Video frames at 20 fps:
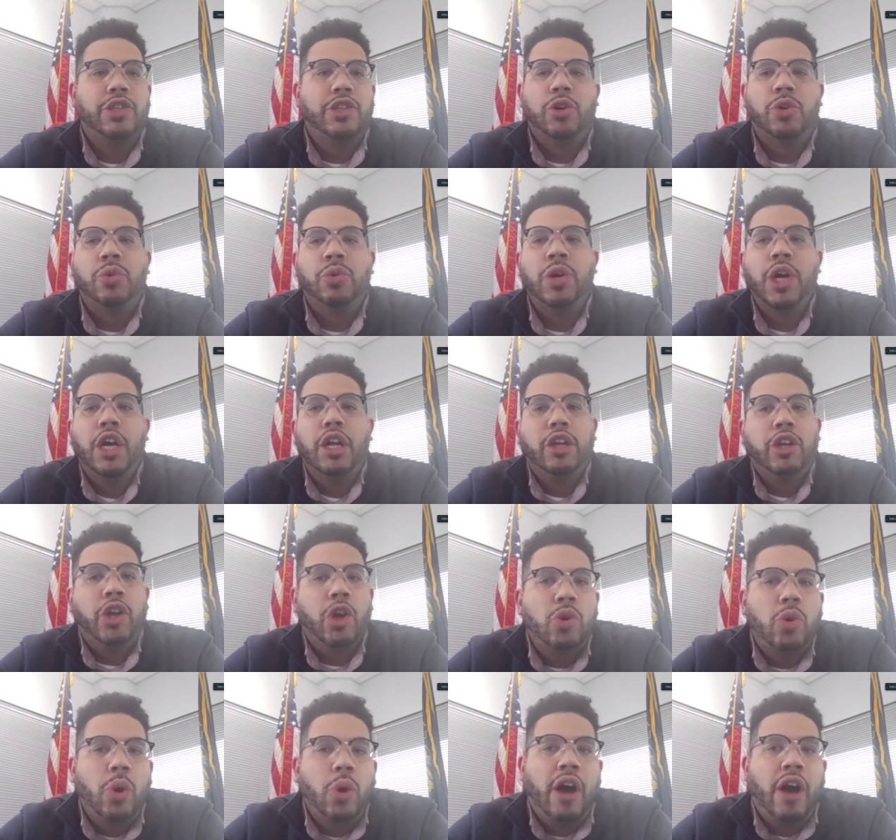So
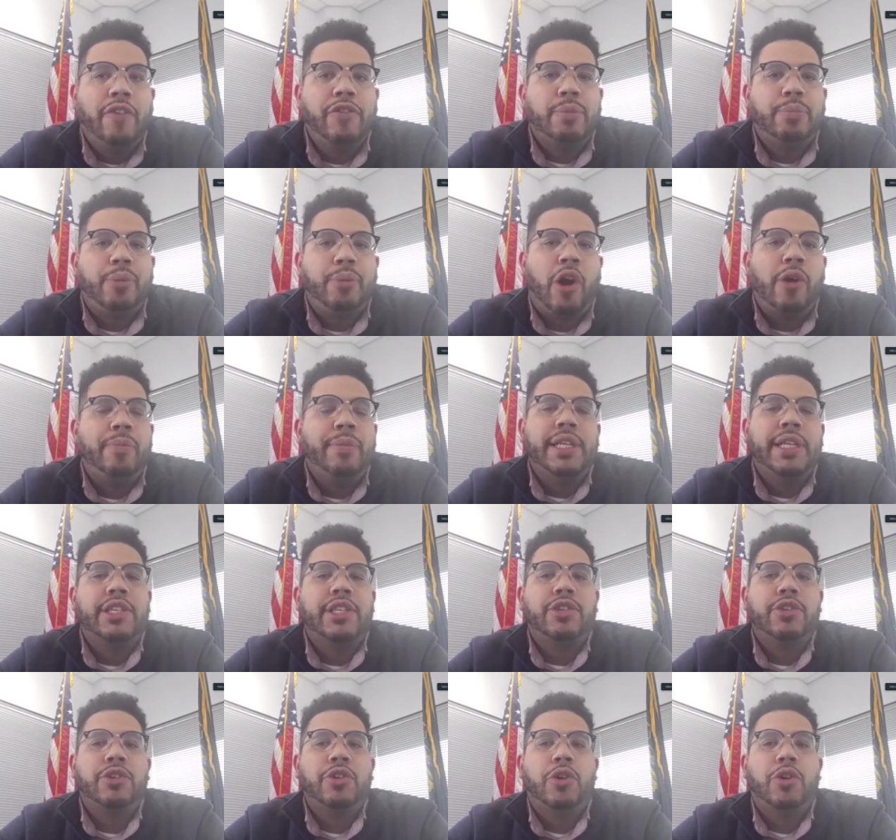local health
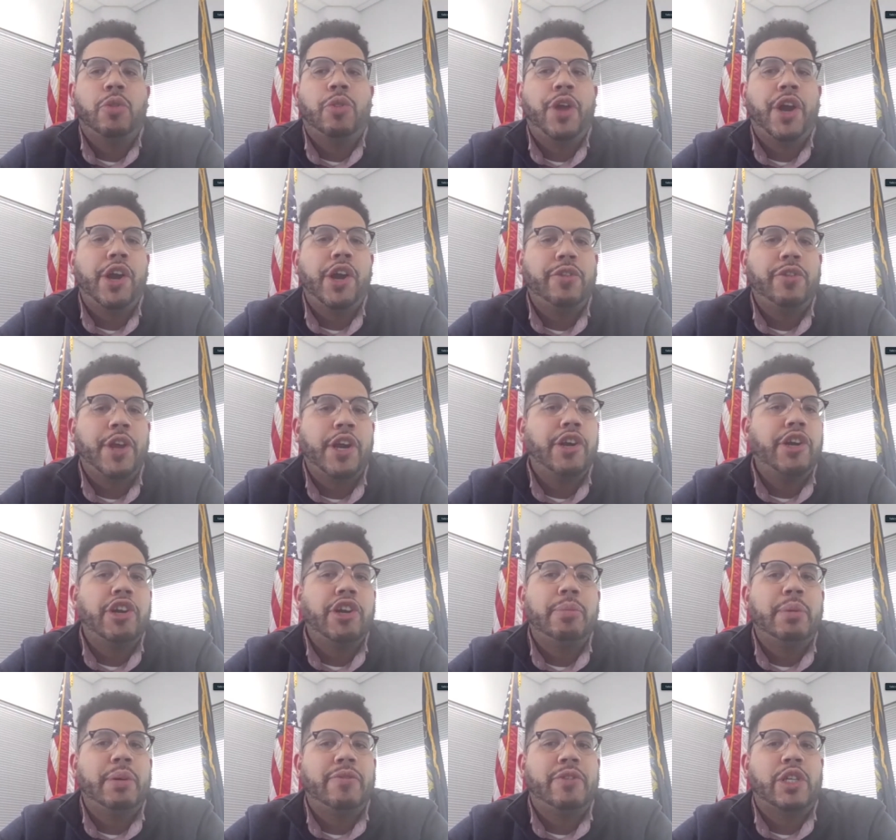departments, you know, they're they're
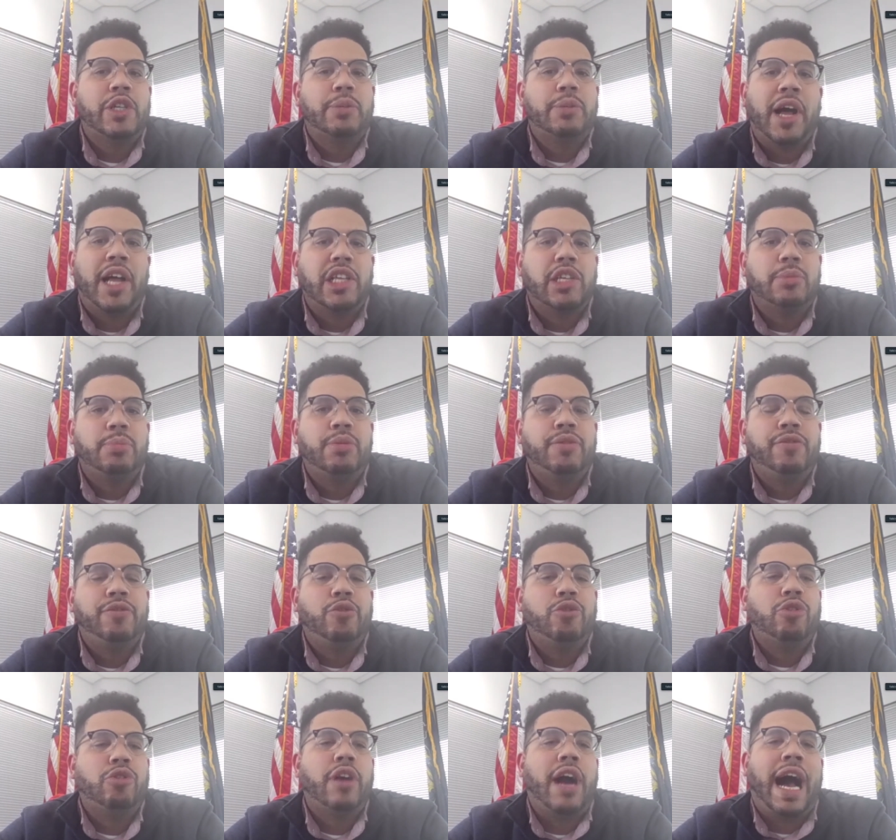going to be responsible
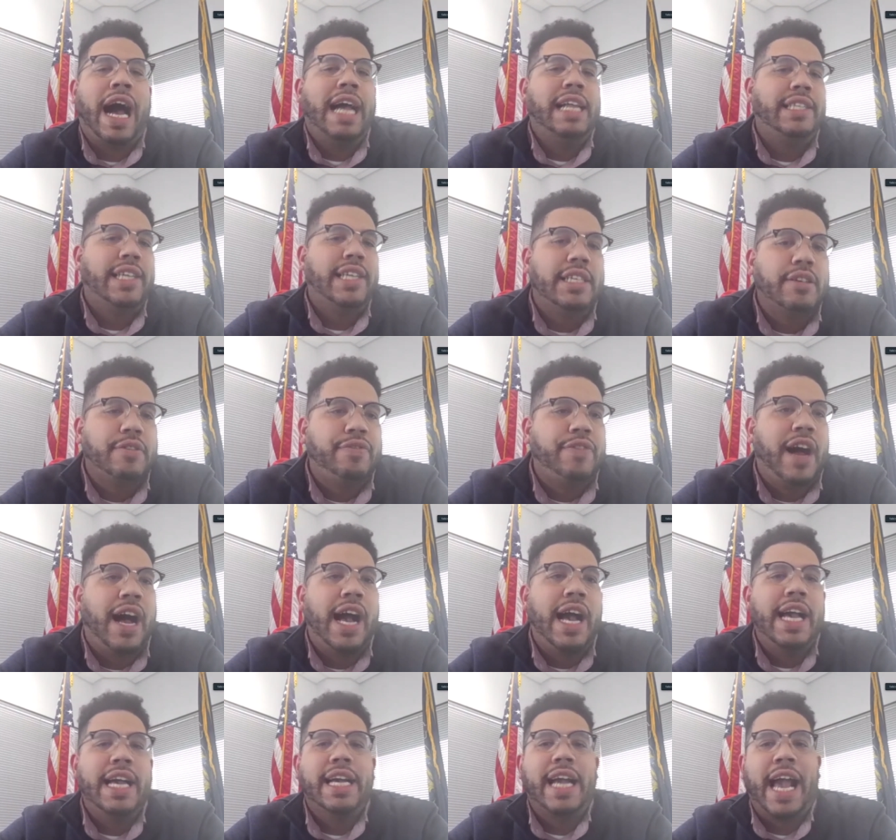for
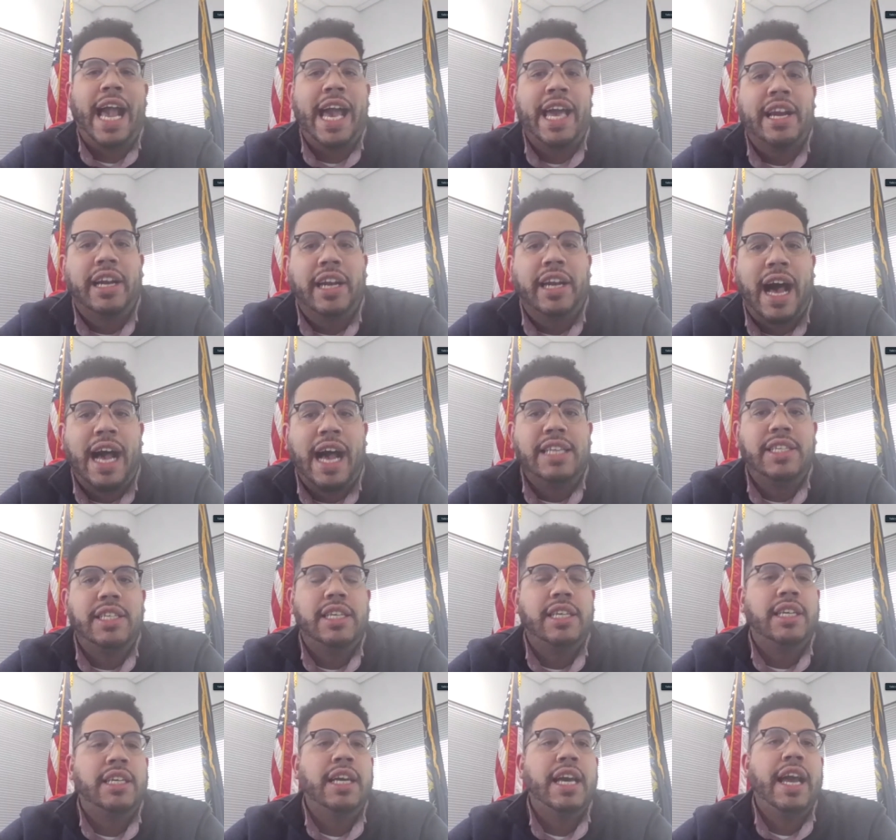identifying,
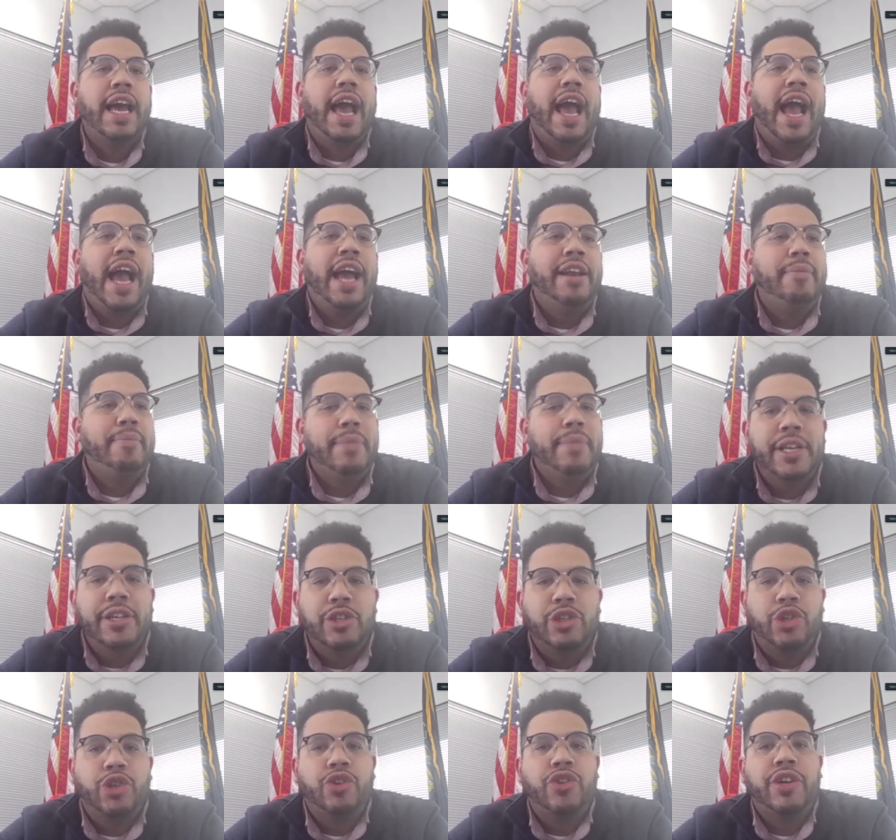analyzing, and
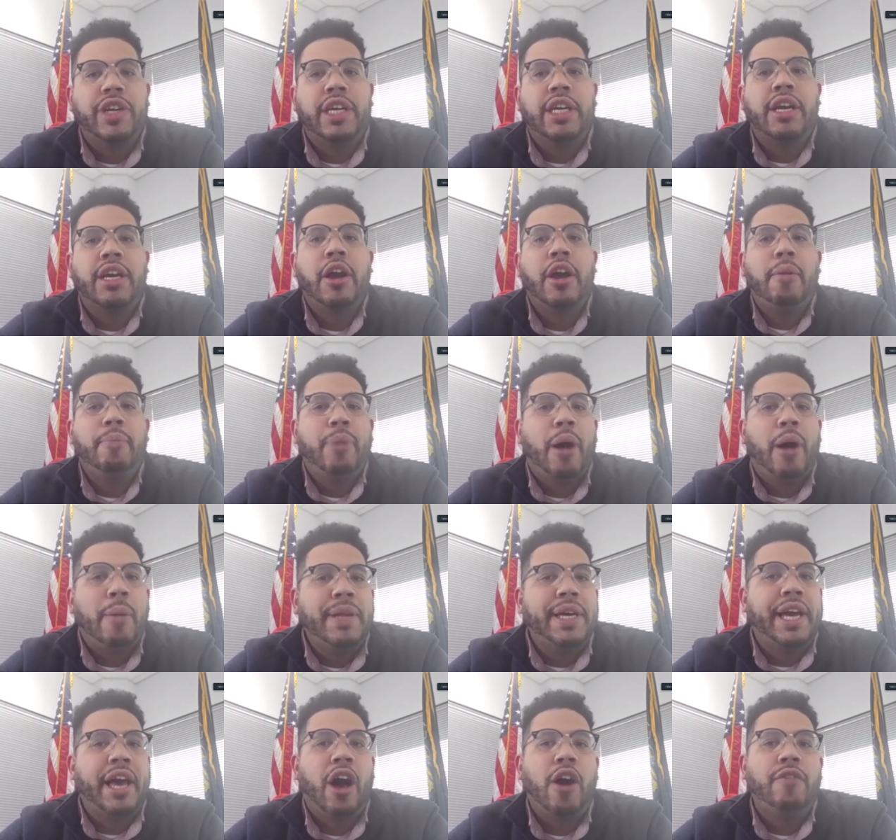administering
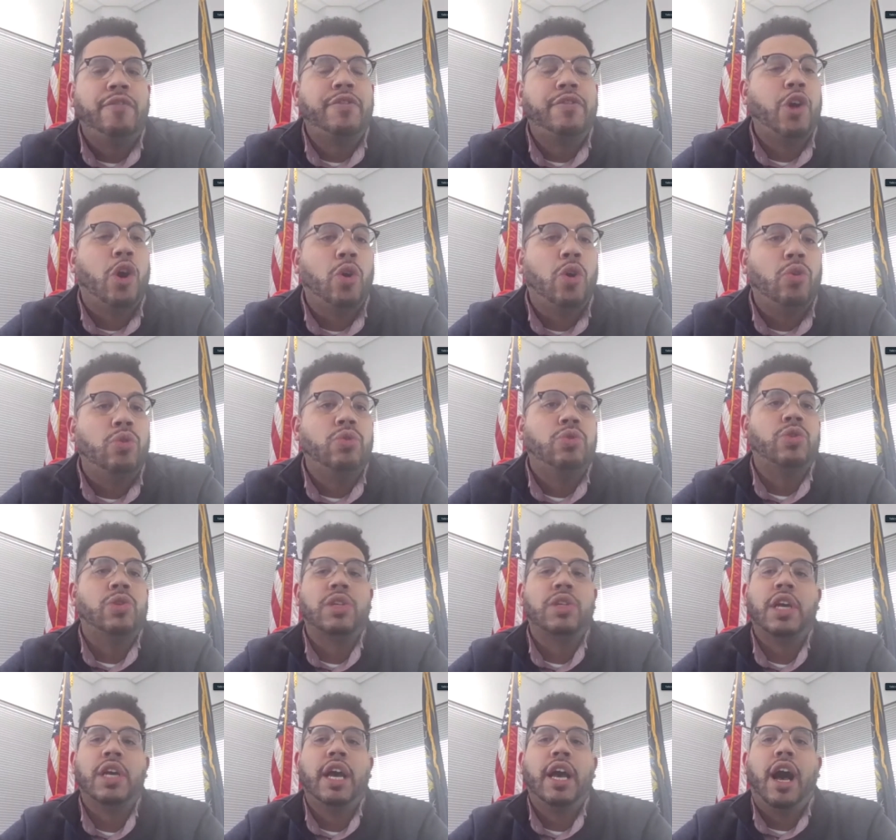public health
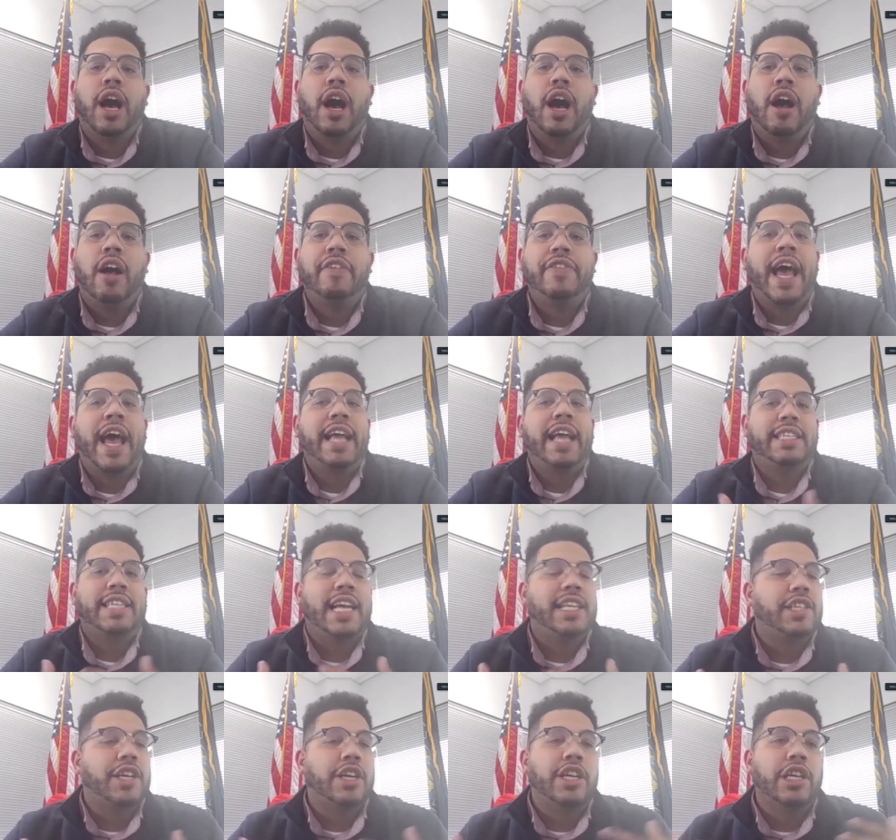goals uh, that
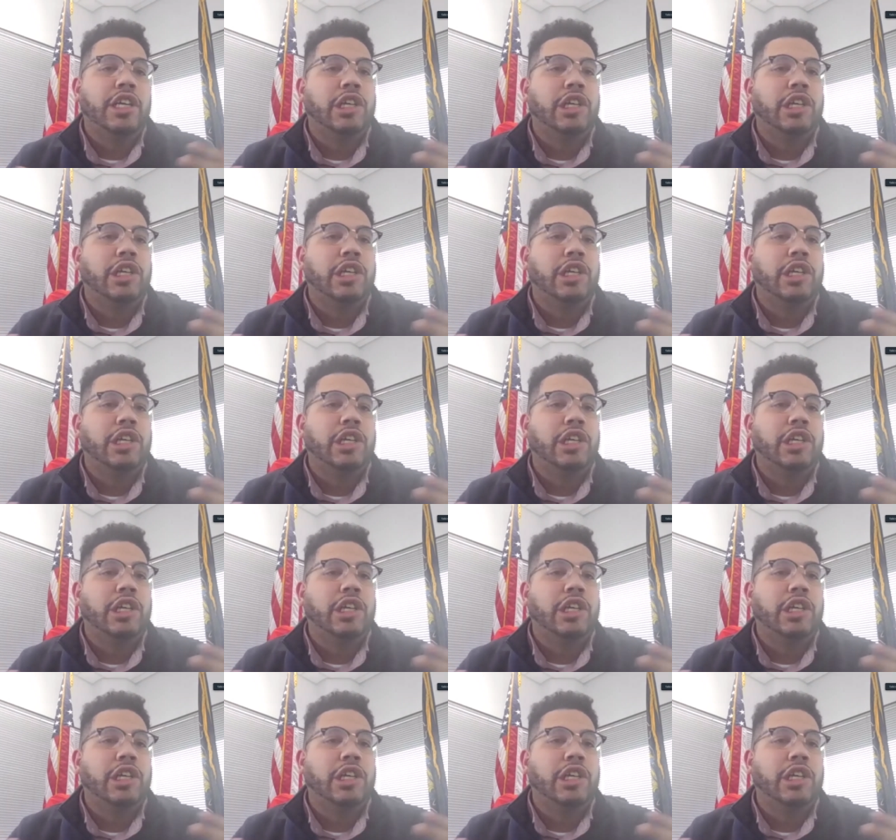that